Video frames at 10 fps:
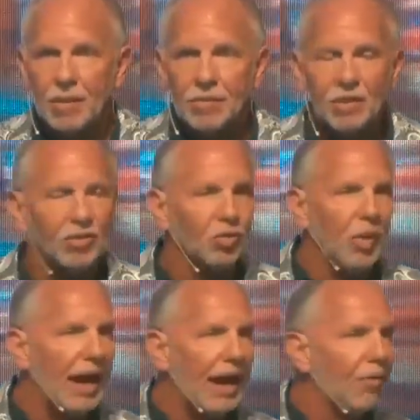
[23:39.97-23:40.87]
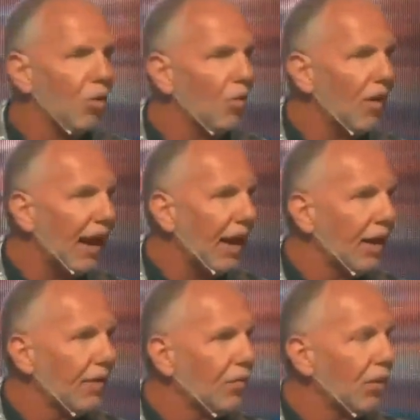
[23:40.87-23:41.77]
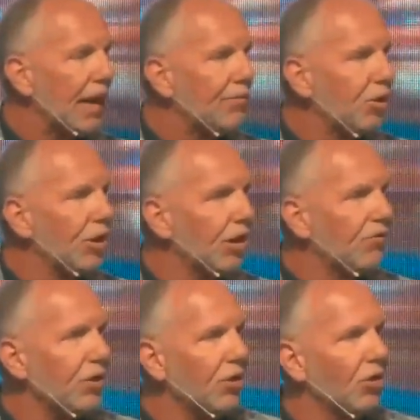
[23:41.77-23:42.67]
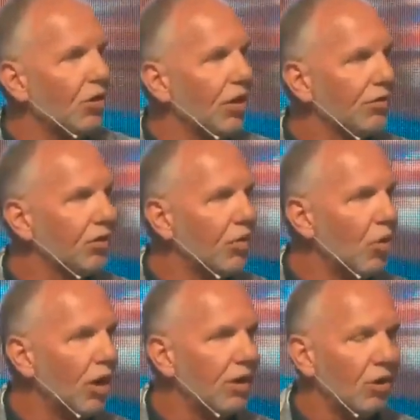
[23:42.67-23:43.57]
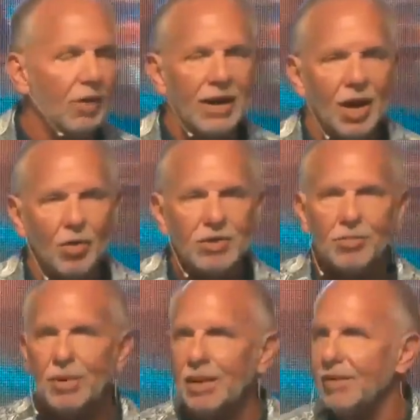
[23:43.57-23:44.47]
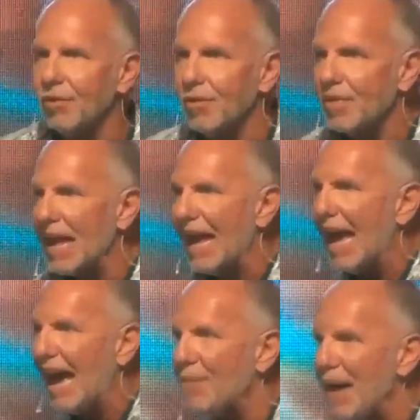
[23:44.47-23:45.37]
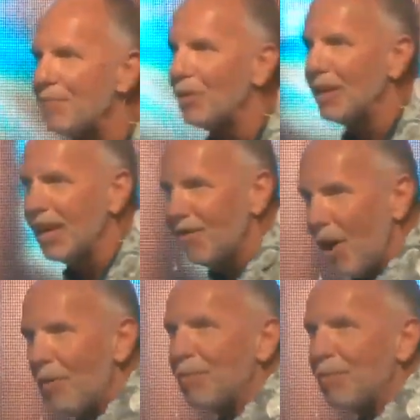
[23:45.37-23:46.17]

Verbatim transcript: This is why when I'm doing a funeral of someone who I know is a believer, I'm able to give hope.